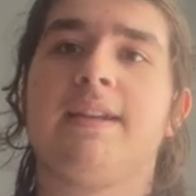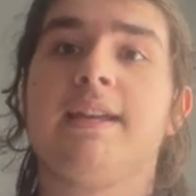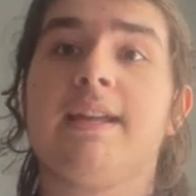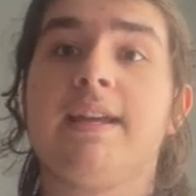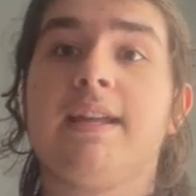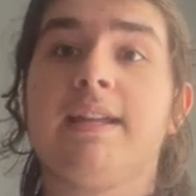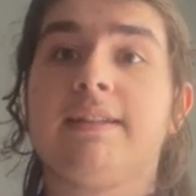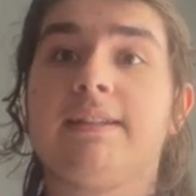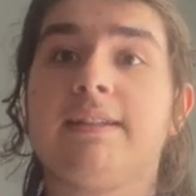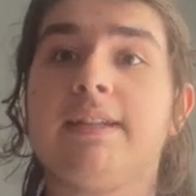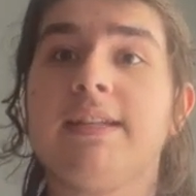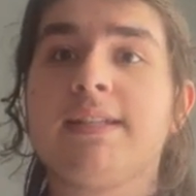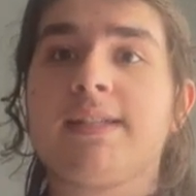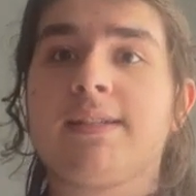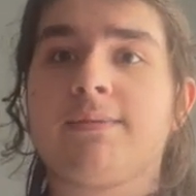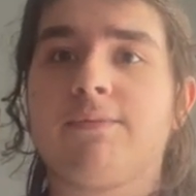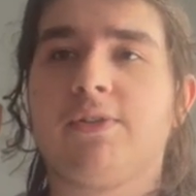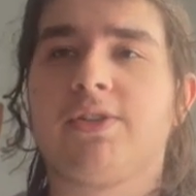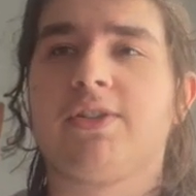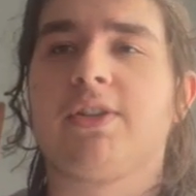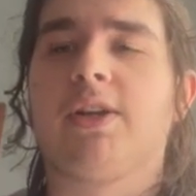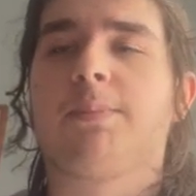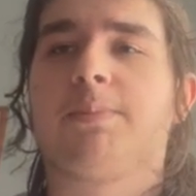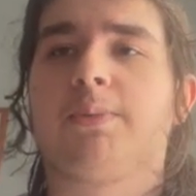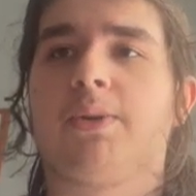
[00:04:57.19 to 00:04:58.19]
This was our
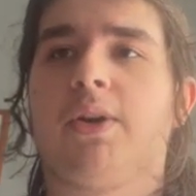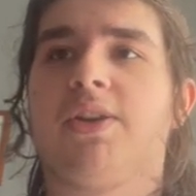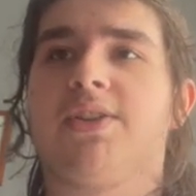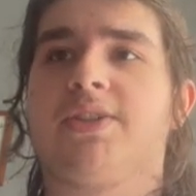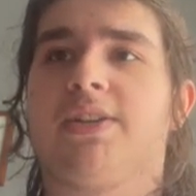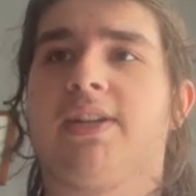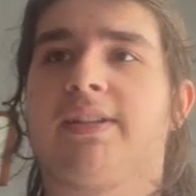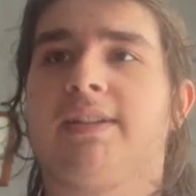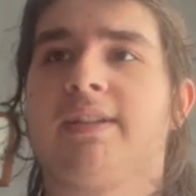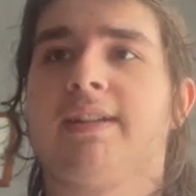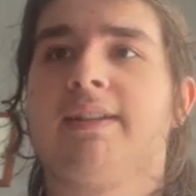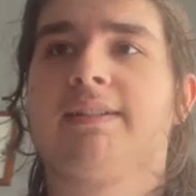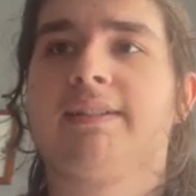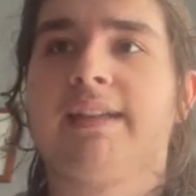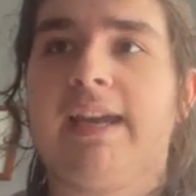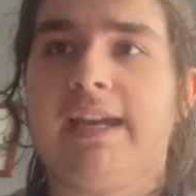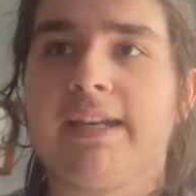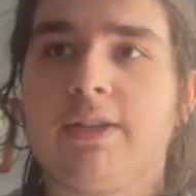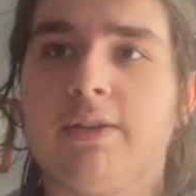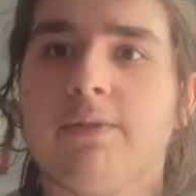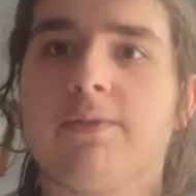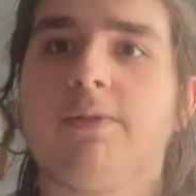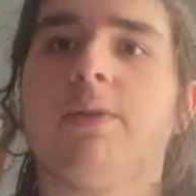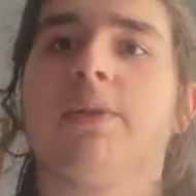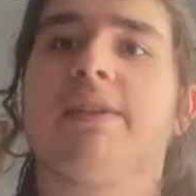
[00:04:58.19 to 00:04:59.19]
project. Thank you for